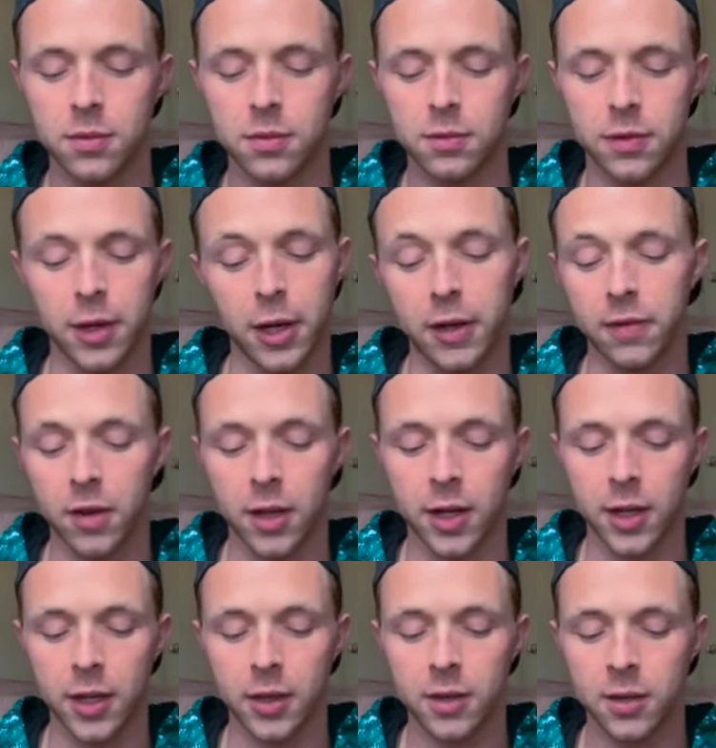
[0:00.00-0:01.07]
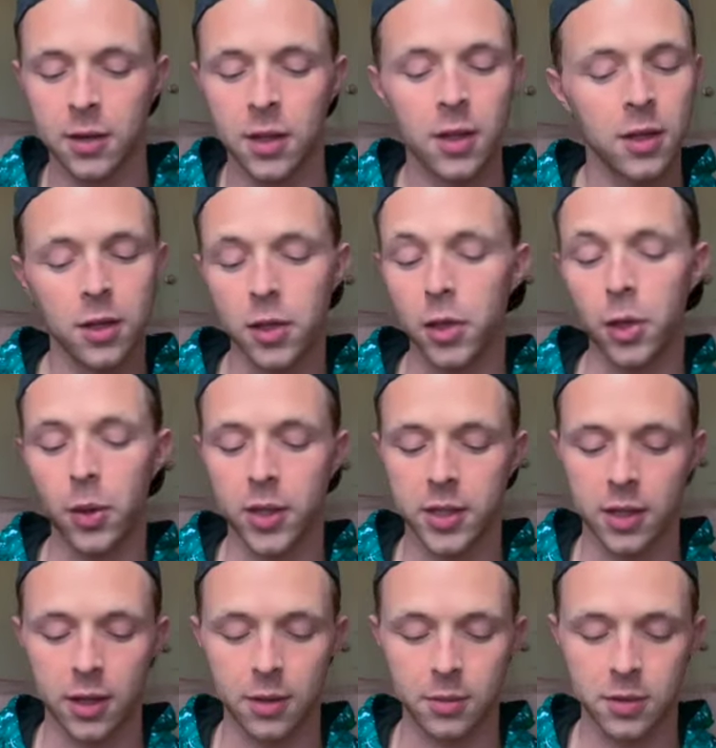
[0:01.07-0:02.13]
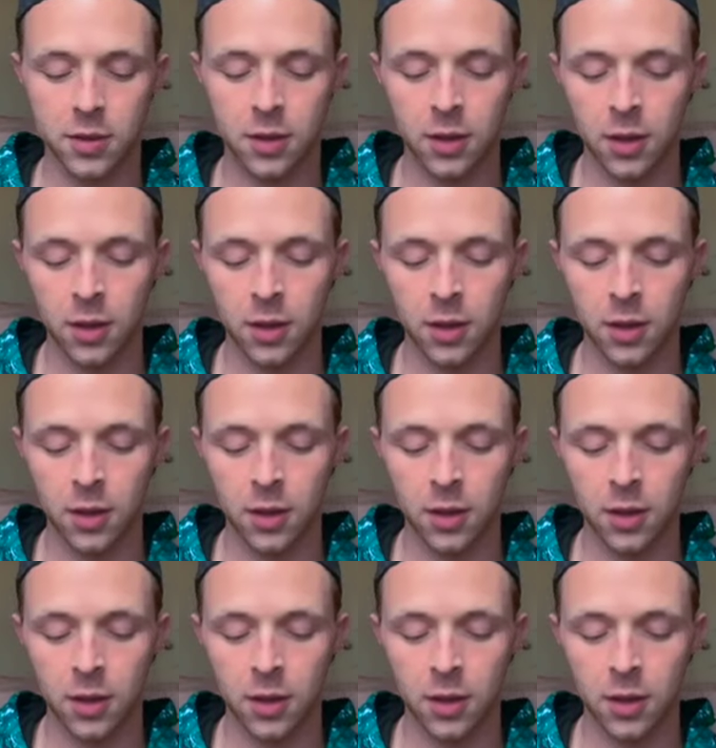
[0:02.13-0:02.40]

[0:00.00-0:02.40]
very Vonnegut, the New York Times.